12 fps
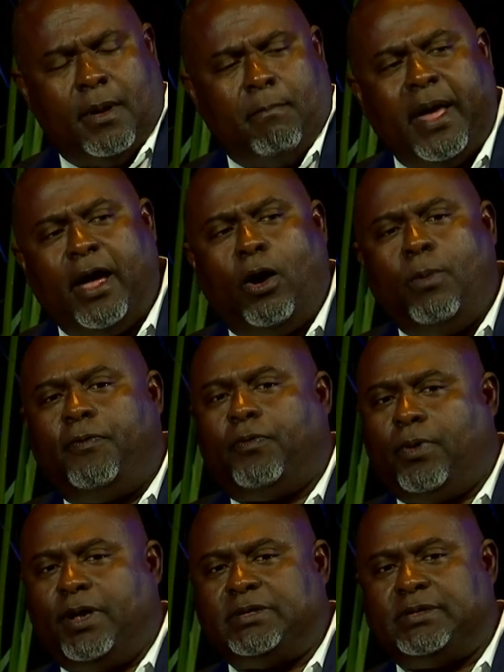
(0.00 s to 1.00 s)
My hope
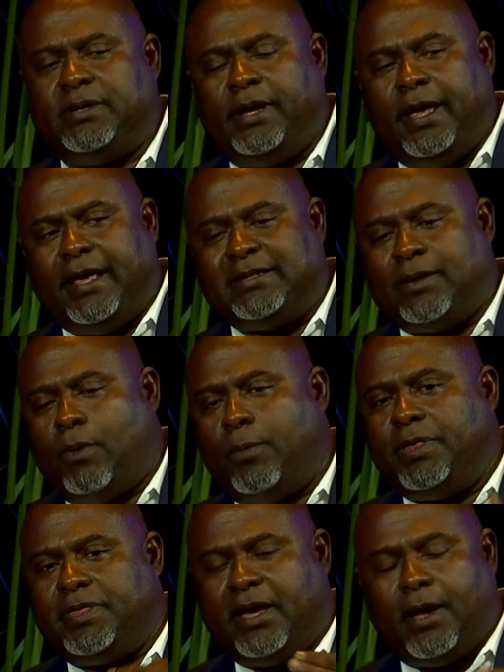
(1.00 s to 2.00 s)
for us is that when
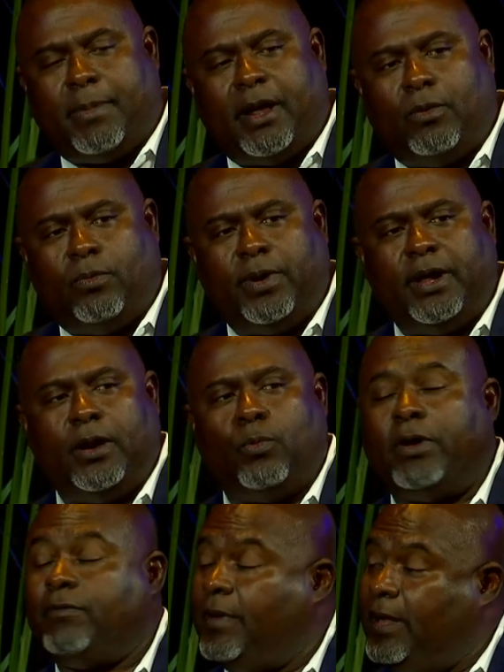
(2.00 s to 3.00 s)
we think about a win and
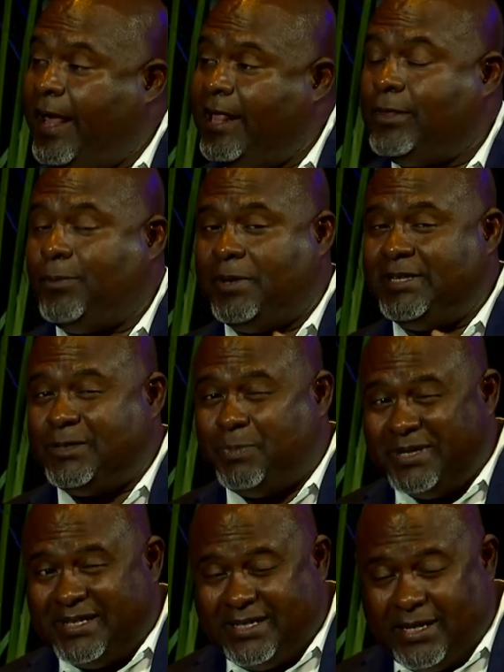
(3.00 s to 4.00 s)
what philanthropy
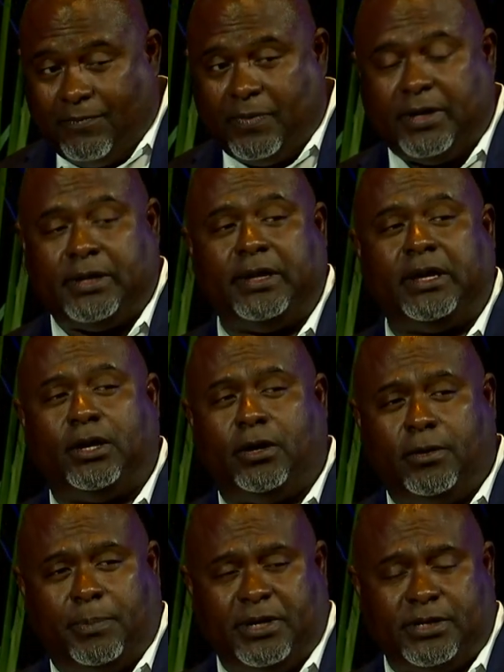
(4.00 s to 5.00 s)
specifically
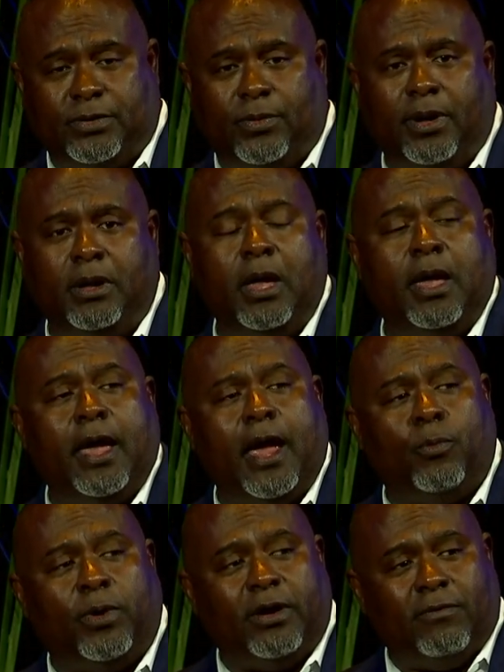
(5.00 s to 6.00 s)
could be doing
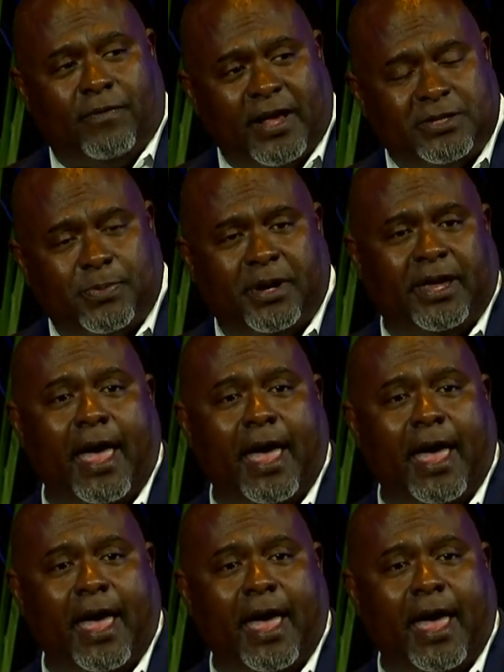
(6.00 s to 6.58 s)
and what investment